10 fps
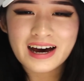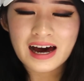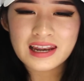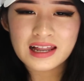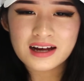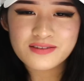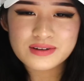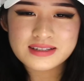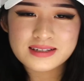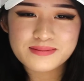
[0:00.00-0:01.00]
I laugh
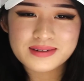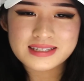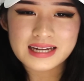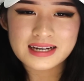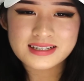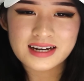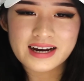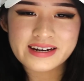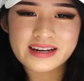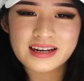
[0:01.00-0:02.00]
when Simba's dad
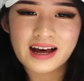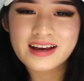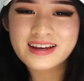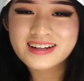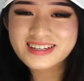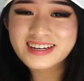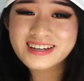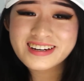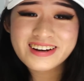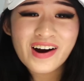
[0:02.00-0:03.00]
died in Lion
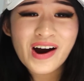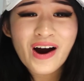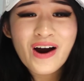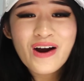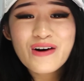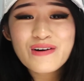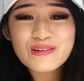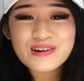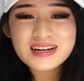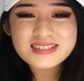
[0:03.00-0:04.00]
King.
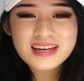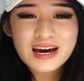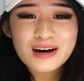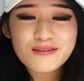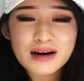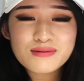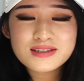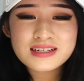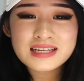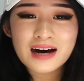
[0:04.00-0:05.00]
What? Why
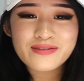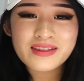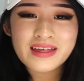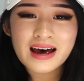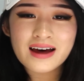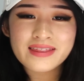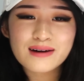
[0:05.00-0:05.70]
would you laugh at that?